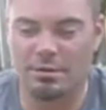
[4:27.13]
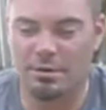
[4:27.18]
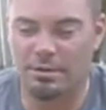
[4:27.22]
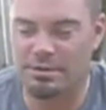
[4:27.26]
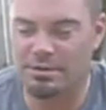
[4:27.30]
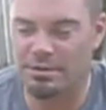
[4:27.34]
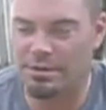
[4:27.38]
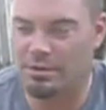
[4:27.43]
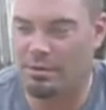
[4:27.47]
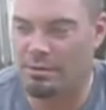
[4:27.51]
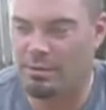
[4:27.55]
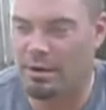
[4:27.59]

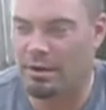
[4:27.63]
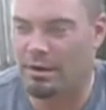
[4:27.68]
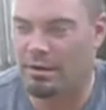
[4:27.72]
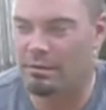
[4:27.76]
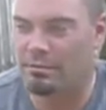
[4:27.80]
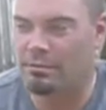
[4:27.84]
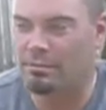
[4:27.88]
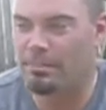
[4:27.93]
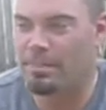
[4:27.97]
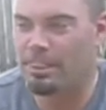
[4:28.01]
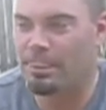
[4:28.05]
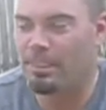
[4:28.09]
always on the
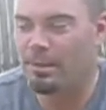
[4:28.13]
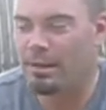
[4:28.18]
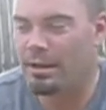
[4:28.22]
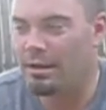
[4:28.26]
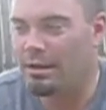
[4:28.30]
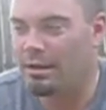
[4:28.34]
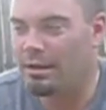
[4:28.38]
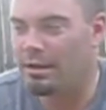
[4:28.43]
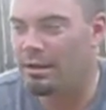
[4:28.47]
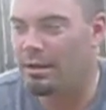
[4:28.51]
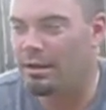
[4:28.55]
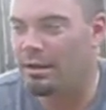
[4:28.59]
ground
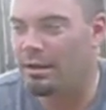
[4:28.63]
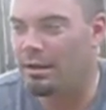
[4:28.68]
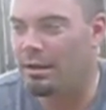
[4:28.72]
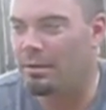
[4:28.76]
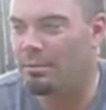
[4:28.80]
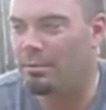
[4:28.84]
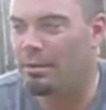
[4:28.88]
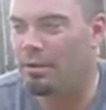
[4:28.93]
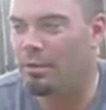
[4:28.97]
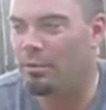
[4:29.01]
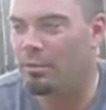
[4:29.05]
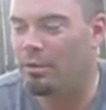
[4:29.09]

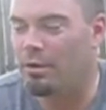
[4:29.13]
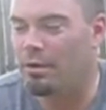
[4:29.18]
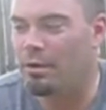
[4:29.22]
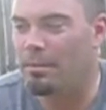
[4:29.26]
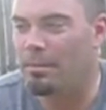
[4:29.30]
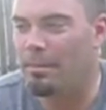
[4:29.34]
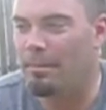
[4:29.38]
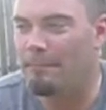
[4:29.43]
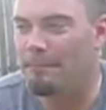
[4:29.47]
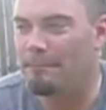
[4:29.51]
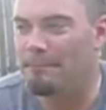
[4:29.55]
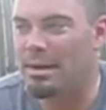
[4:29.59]
in the
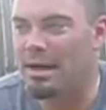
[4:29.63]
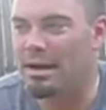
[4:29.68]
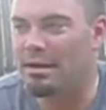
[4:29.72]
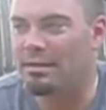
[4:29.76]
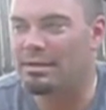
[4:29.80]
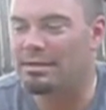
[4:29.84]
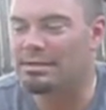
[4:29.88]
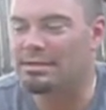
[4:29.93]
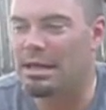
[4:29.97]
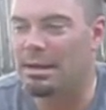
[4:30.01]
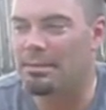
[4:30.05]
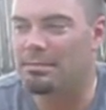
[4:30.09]
room, but at
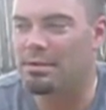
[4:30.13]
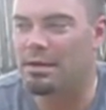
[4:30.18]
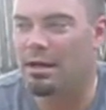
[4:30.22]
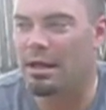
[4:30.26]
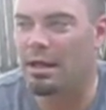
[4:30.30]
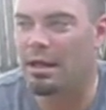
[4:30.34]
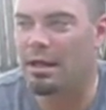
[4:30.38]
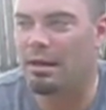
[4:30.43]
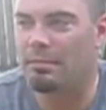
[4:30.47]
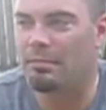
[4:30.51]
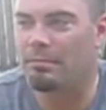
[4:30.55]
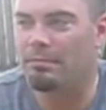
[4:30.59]
the same
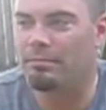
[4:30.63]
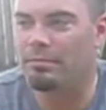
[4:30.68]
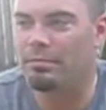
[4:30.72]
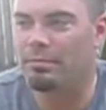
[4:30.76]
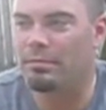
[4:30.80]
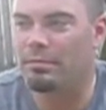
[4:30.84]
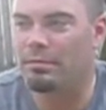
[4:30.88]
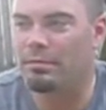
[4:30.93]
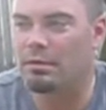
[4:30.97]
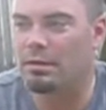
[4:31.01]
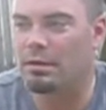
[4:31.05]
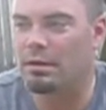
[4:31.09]
time,
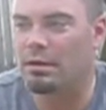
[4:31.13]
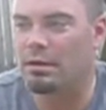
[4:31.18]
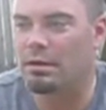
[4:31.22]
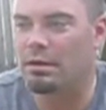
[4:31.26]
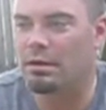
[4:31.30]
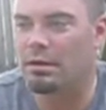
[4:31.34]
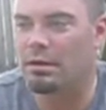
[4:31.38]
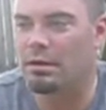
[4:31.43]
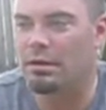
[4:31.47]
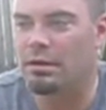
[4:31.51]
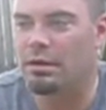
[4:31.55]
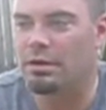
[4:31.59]

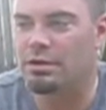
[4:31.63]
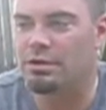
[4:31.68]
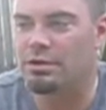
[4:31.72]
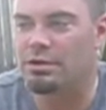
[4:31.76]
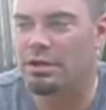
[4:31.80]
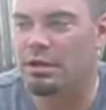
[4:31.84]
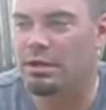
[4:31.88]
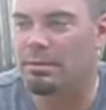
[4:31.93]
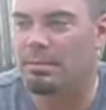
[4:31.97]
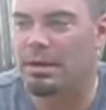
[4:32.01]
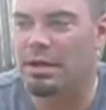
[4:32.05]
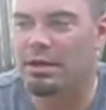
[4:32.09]

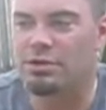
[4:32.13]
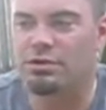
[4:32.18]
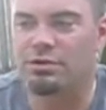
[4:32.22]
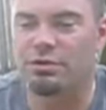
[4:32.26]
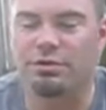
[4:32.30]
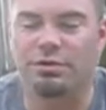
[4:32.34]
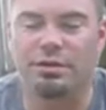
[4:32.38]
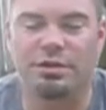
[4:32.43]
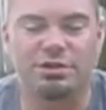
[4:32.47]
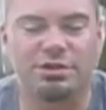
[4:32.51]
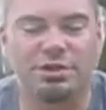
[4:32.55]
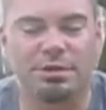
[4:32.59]
she makes
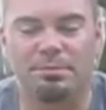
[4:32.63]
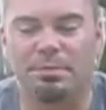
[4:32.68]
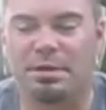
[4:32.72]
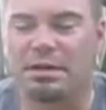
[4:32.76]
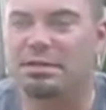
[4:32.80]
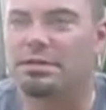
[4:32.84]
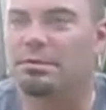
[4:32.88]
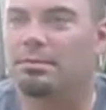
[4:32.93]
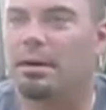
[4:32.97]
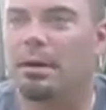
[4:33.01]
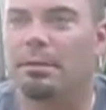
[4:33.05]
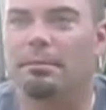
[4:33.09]
sure that she
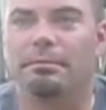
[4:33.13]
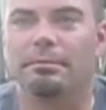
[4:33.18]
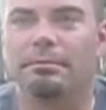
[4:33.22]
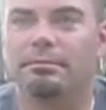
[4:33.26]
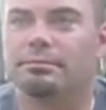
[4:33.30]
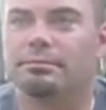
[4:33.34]
picks them up.